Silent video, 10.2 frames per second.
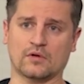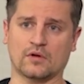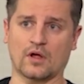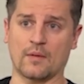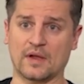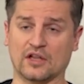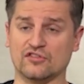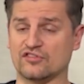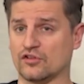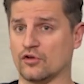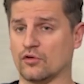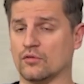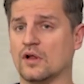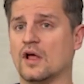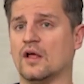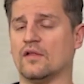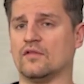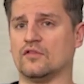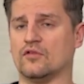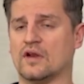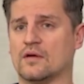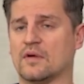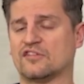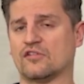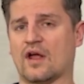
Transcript: coming in June, you need to make sure